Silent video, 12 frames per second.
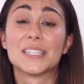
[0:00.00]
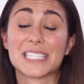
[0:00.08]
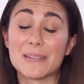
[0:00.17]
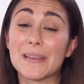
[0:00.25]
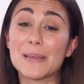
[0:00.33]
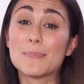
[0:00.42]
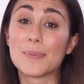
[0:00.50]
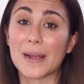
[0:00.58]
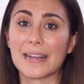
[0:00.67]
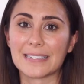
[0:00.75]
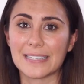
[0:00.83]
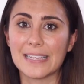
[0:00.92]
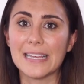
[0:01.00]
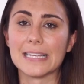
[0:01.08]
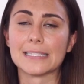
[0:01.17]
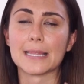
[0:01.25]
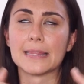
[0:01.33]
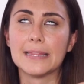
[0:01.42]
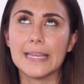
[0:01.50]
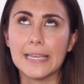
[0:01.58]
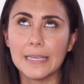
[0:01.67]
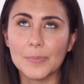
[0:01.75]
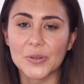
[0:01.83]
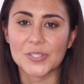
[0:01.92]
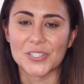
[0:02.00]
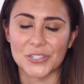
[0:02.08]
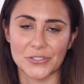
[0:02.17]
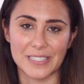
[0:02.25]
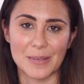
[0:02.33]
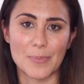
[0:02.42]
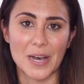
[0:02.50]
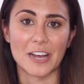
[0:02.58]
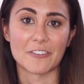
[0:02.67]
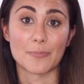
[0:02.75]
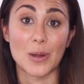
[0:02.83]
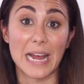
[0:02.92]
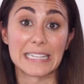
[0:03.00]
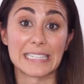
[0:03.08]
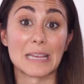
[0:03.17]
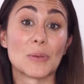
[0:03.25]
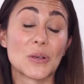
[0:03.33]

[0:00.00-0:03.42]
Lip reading: To me, branding is the most interesting part of pricing,